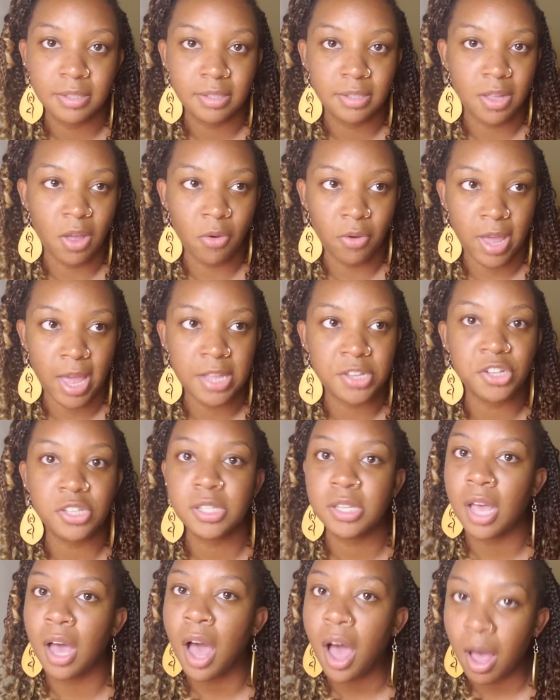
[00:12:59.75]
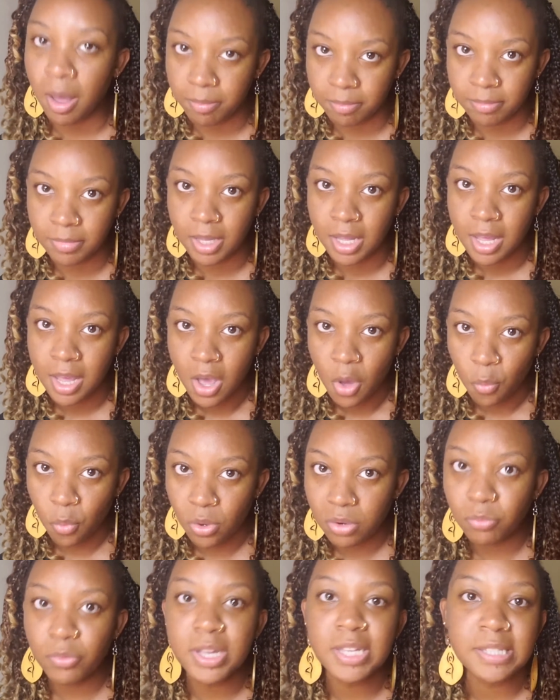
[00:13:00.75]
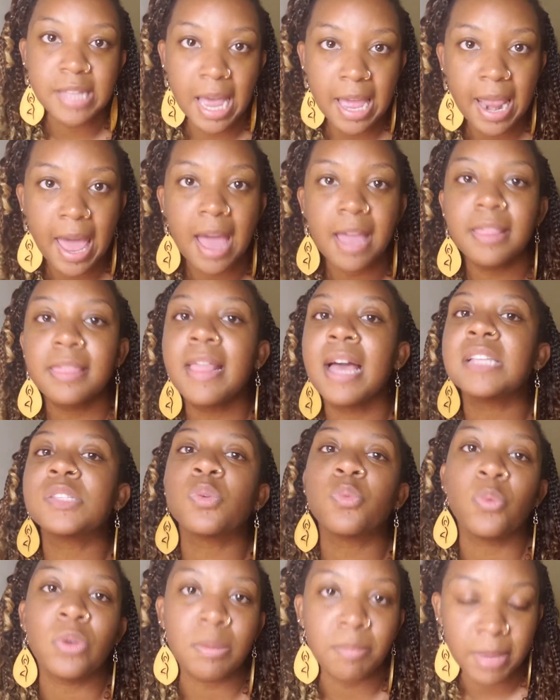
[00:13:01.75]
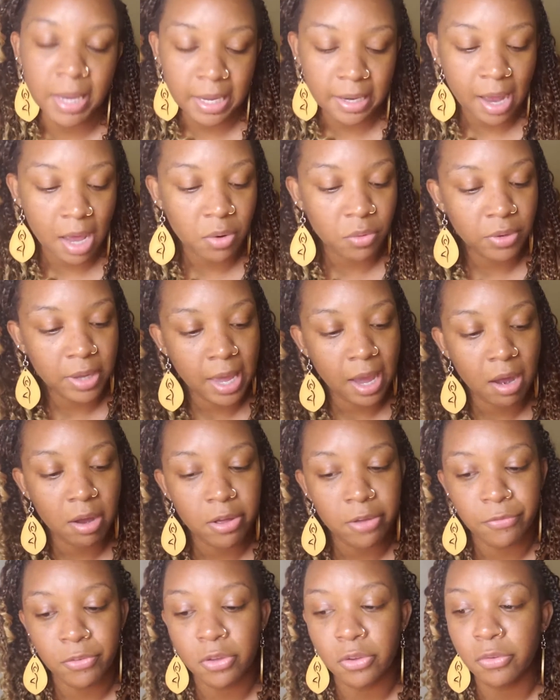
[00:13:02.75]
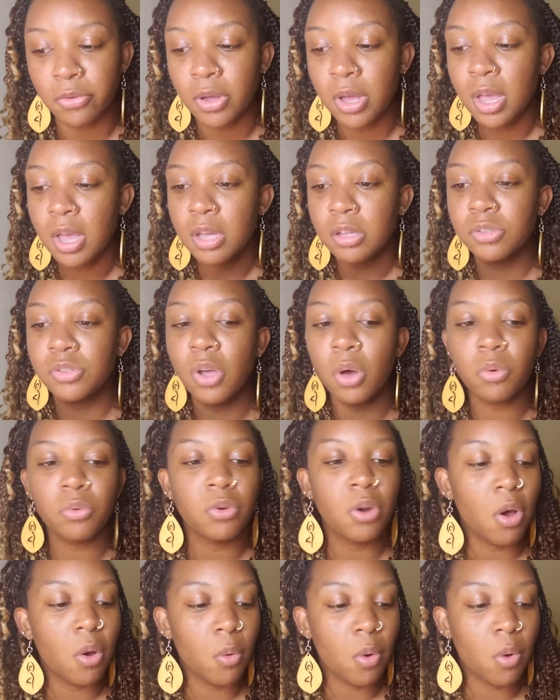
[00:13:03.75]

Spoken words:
Okay? Just come. When we say that, that's what we mean. I don't care if you don't know